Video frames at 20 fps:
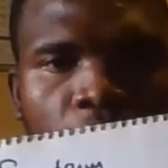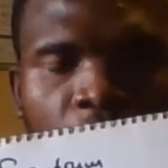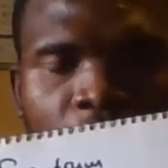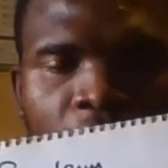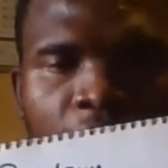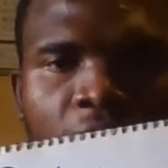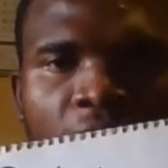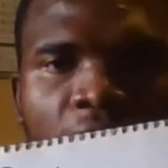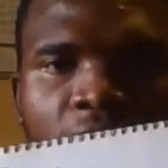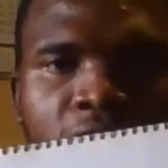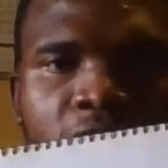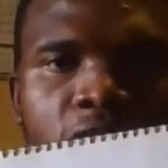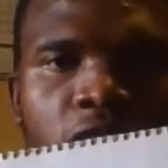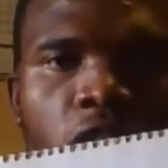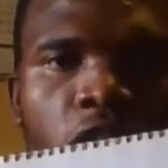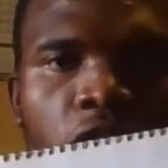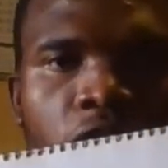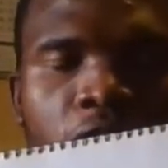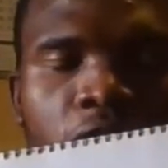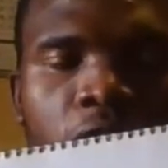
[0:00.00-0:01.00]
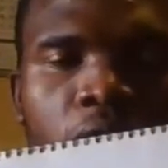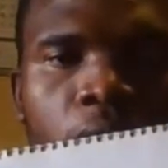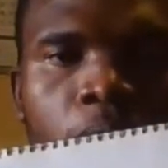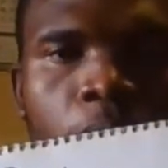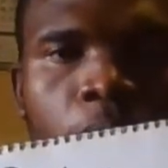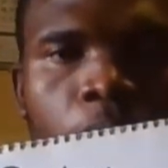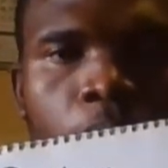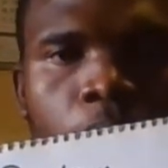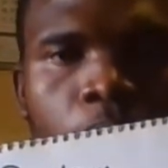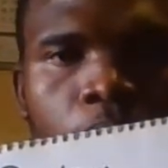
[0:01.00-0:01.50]
have an idea of
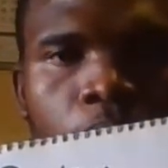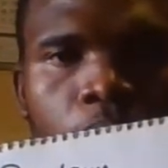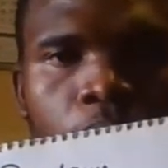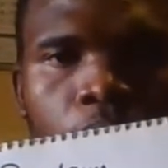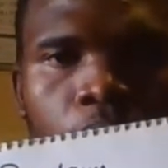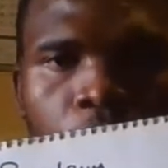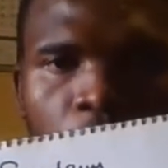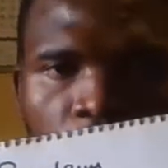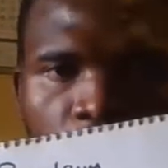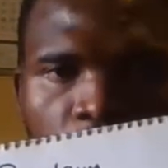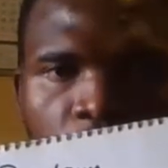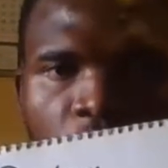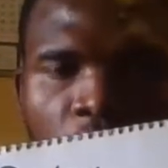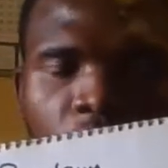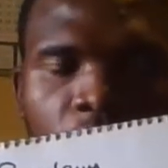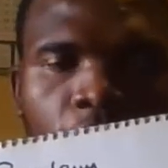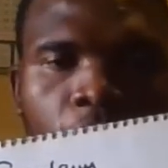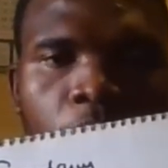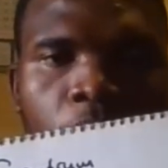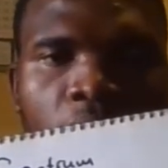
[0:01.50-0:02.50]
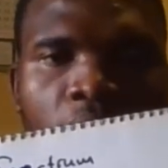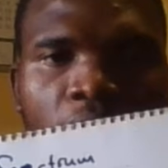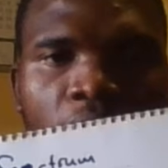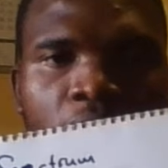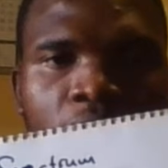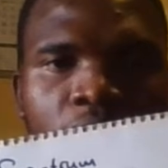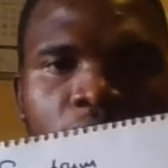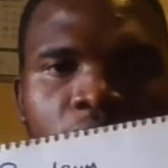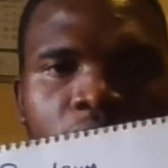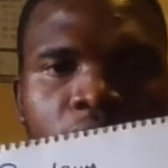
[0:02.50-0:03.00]
the molecular
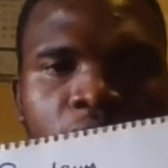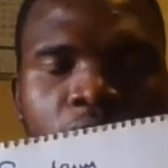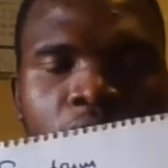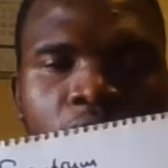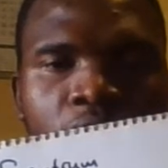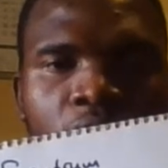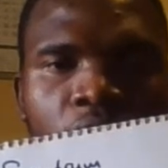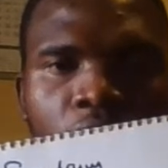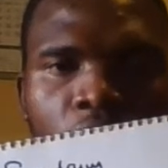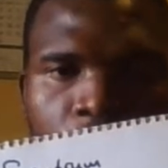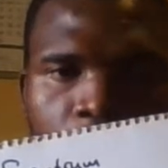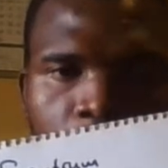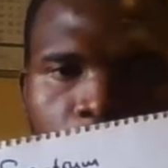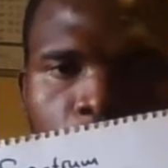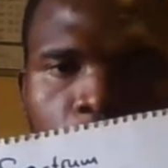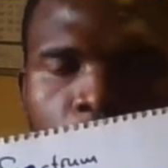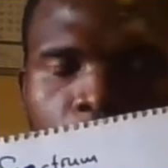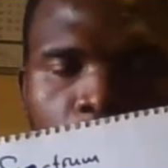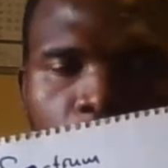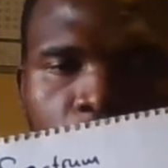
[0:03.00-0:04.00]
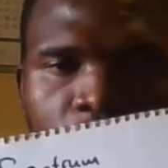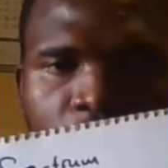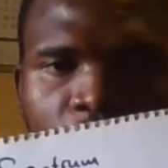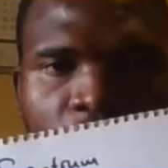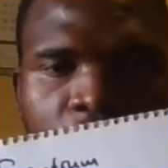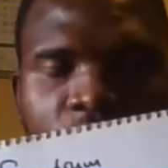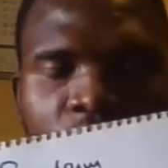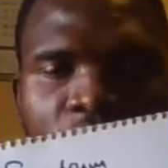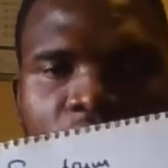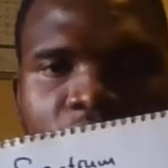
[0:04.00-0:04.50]
formula of the compound
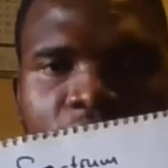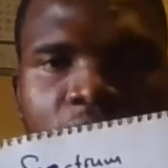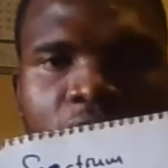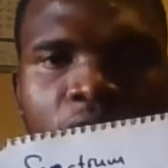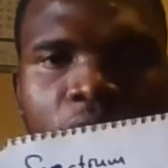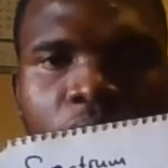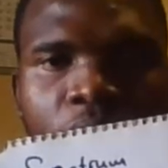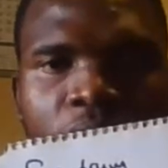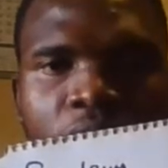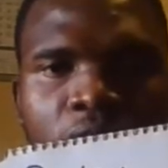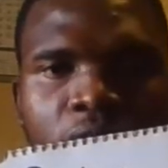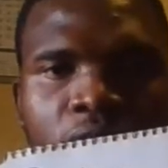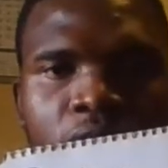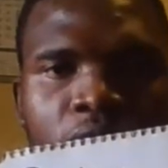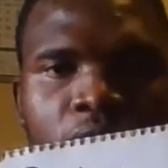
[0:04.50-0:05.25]
that you're dealing with.